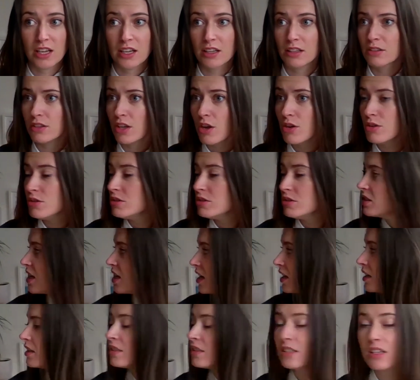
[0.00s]
Like those
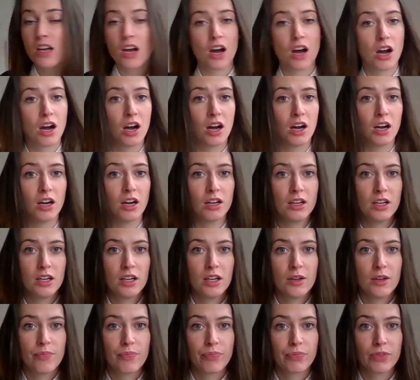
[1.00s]
things are
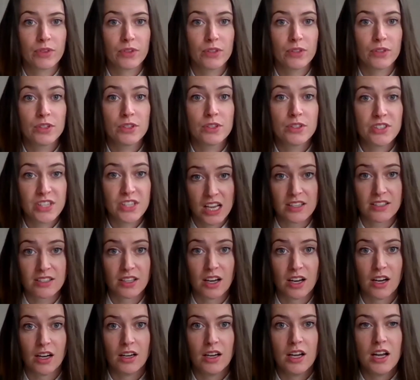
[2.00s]

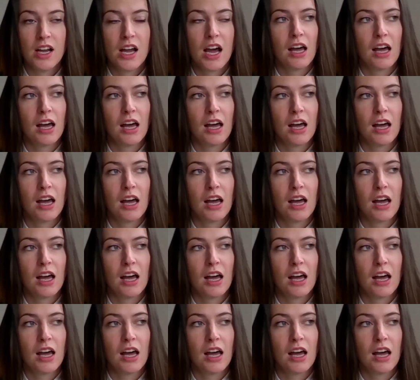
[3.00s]
CSR.